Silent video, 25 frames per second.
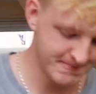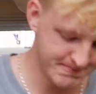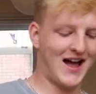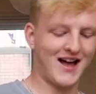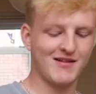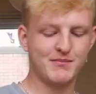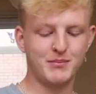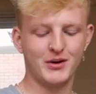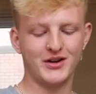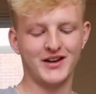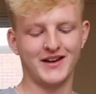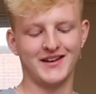
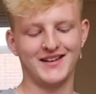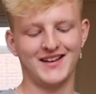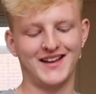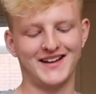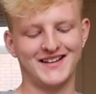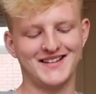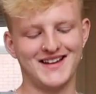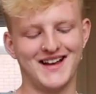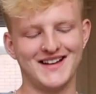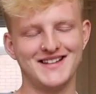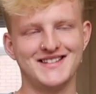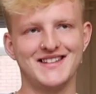I'll put in like
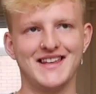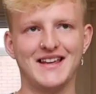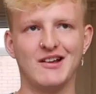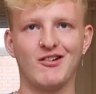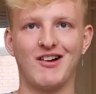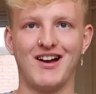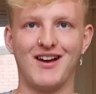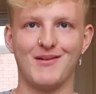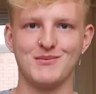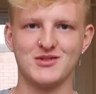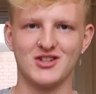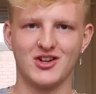19
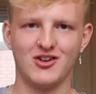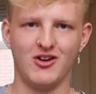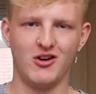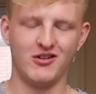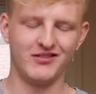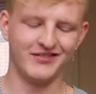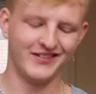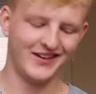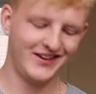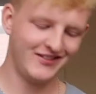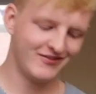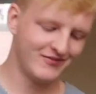grams of
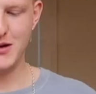coffee.